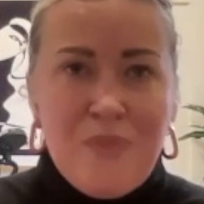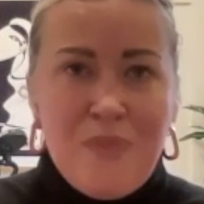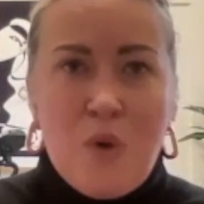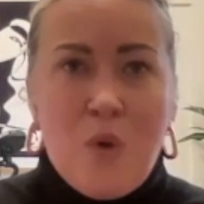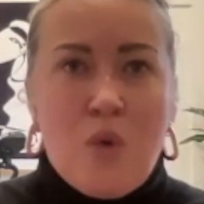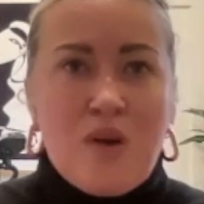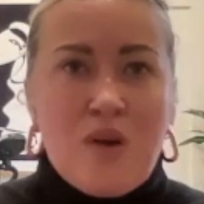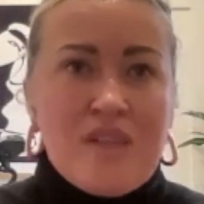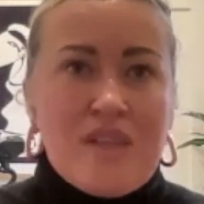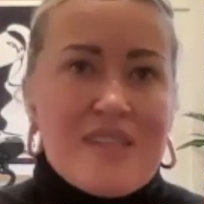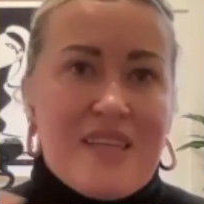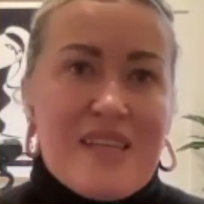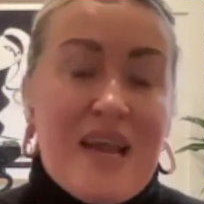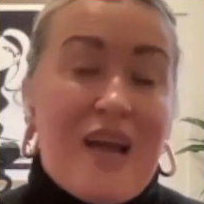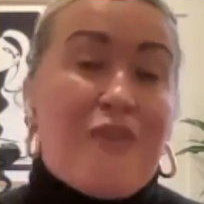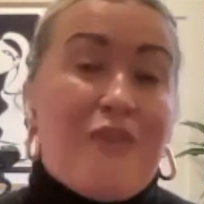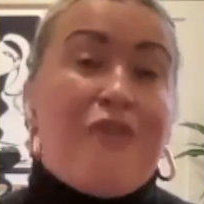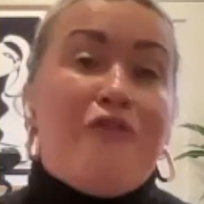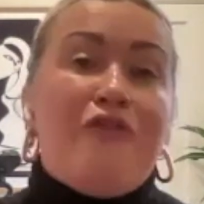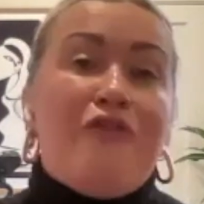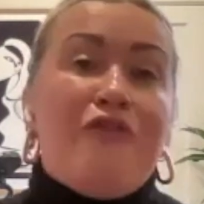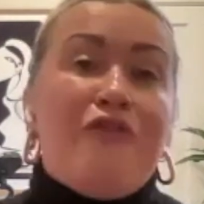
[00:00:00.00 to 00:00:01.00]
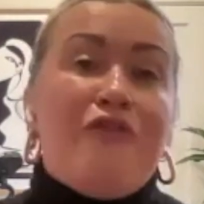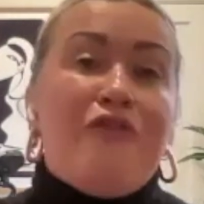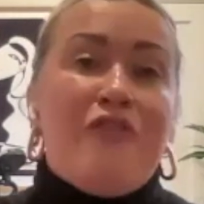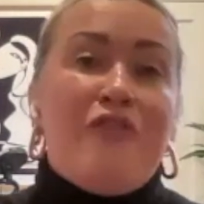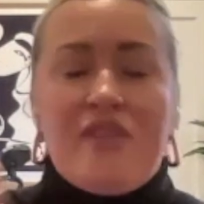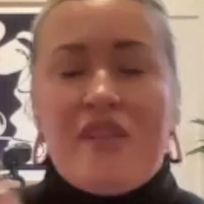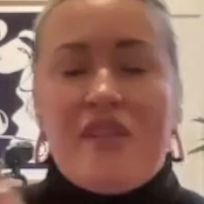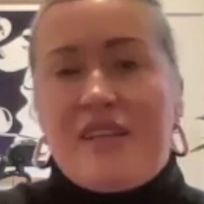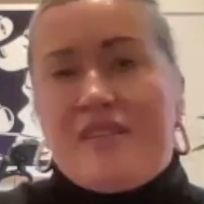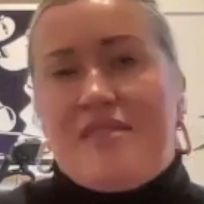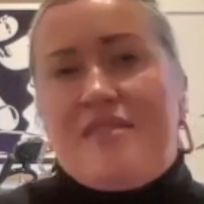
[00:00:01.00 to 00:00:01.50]
Or is it a fear
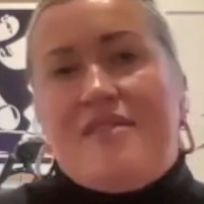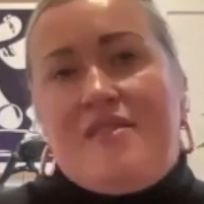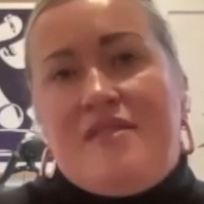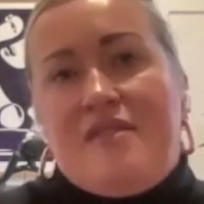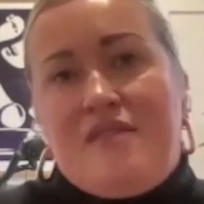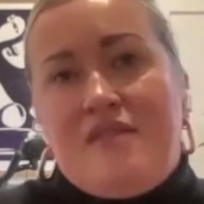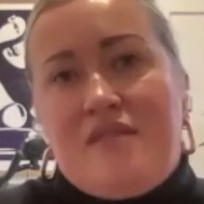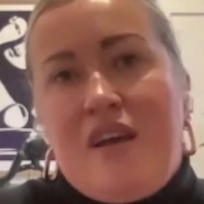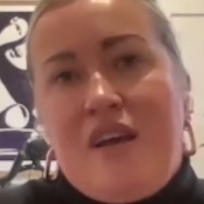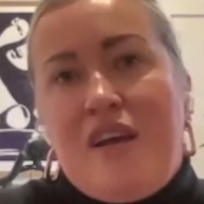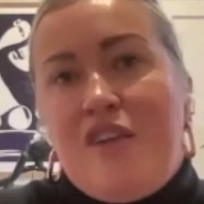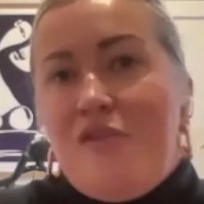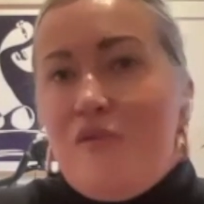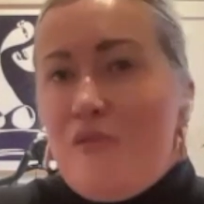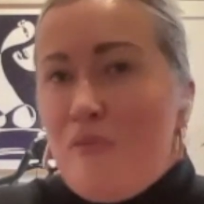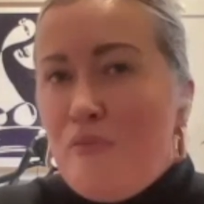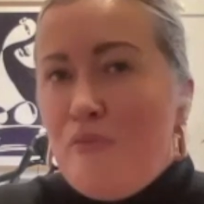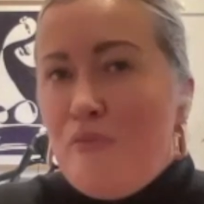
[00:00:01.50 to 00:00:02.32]
that's kind of